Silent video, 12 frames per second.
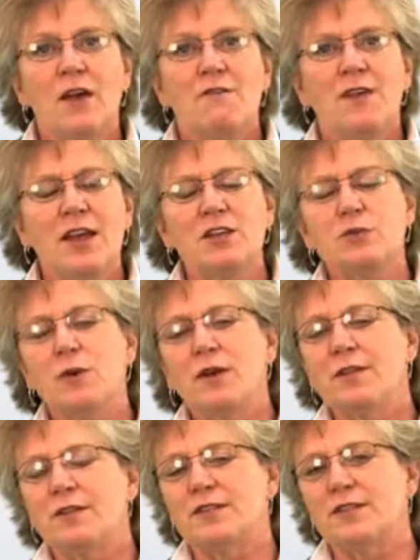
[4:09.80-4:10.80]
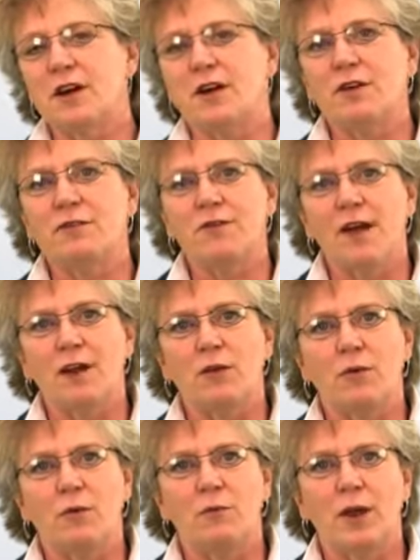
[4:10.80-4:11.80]
Phase 1 of the STARK final
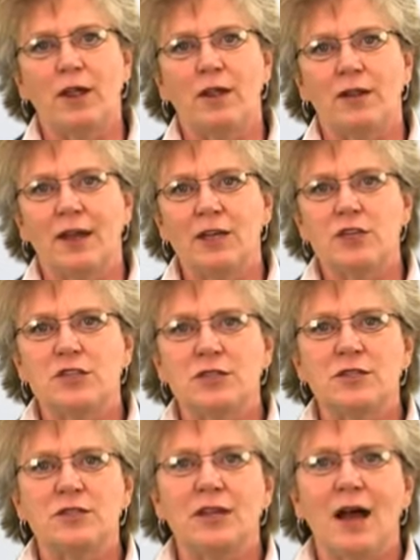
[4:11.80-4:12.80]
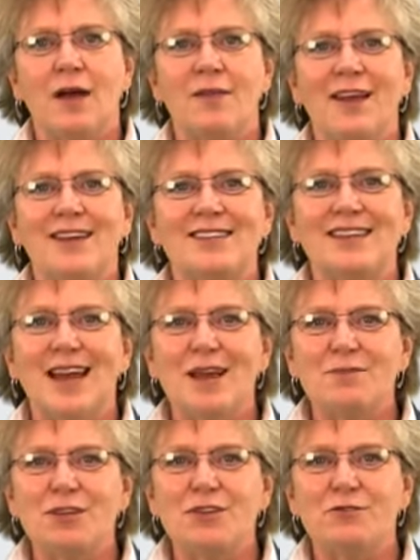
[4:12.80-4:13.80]
regulations, they
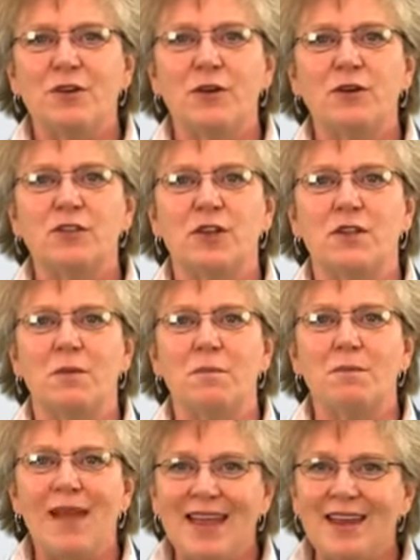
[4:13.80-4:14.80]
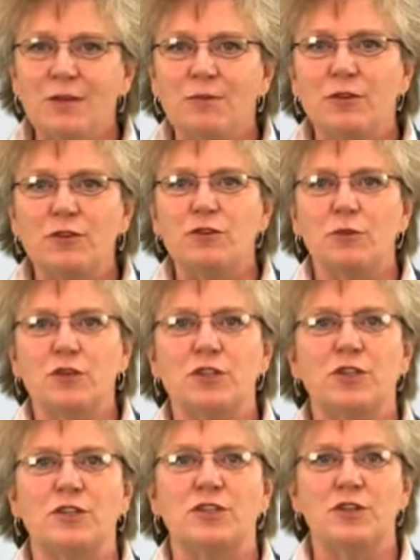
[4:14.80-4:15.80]
attempted to focus on the main abuse for
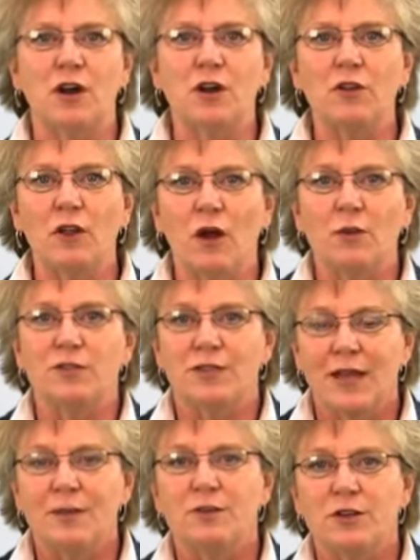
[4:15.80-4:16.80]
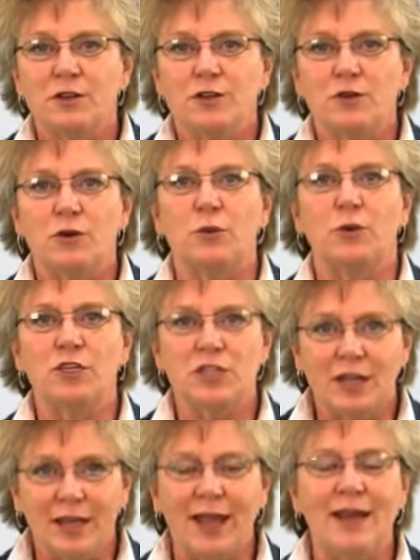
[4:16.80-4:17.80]
which the STARK law was aimed to deter, which
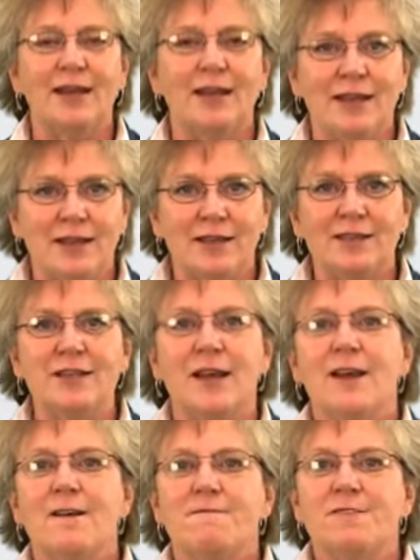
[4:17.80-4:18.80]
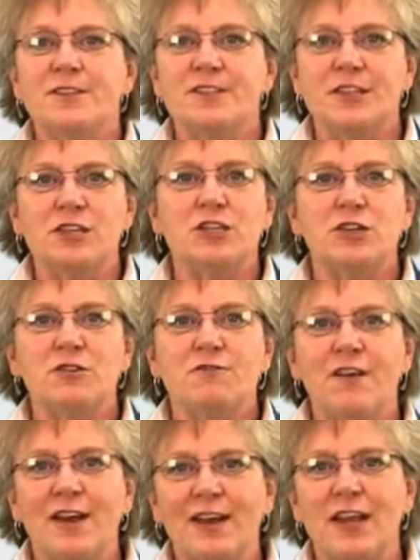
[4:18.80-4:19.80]
again is physician
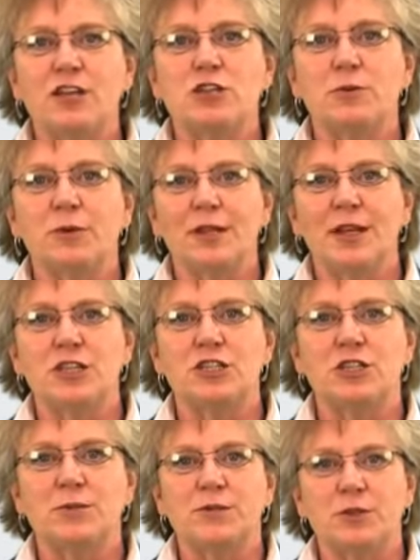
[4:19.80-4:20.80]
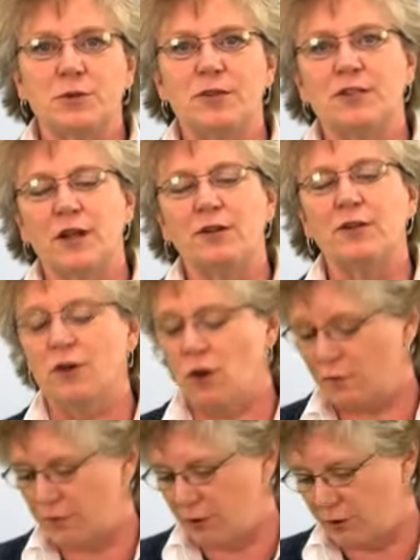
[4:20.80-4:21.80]
financial relationships that result in
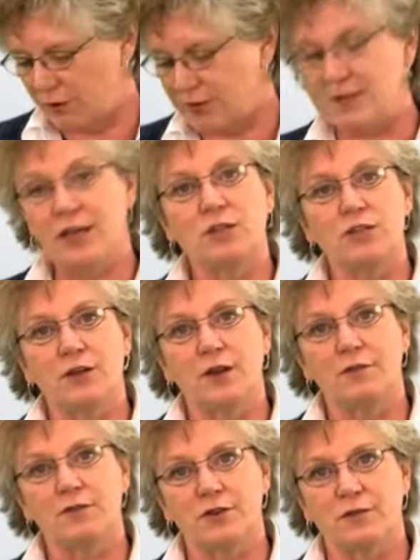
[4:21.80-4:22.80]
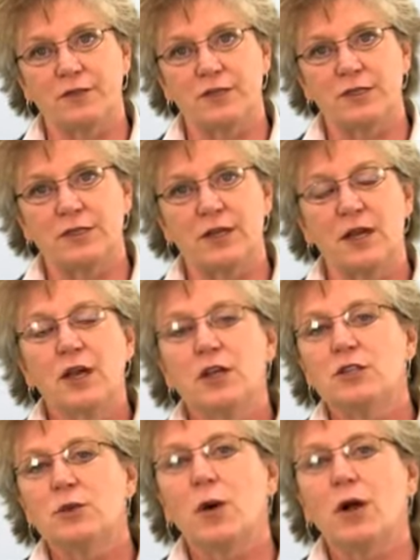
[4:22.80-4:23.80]
overutilization of services.
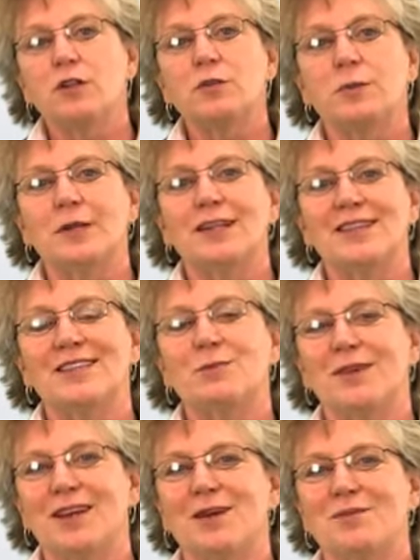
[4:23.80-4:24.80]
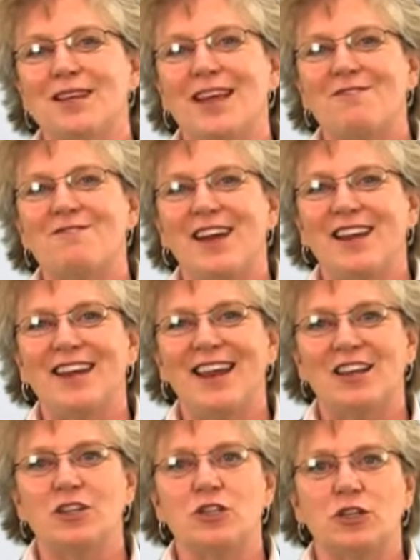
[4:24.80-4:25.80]
So ultimately this becomes a
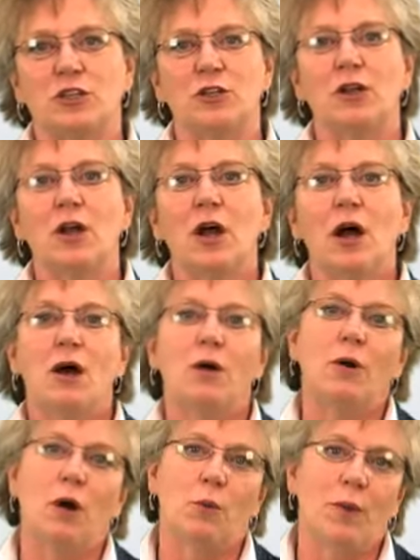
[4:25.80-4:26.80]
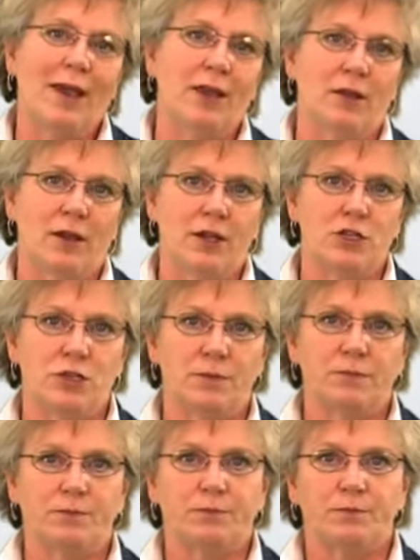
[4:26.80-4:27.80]
financial regulation.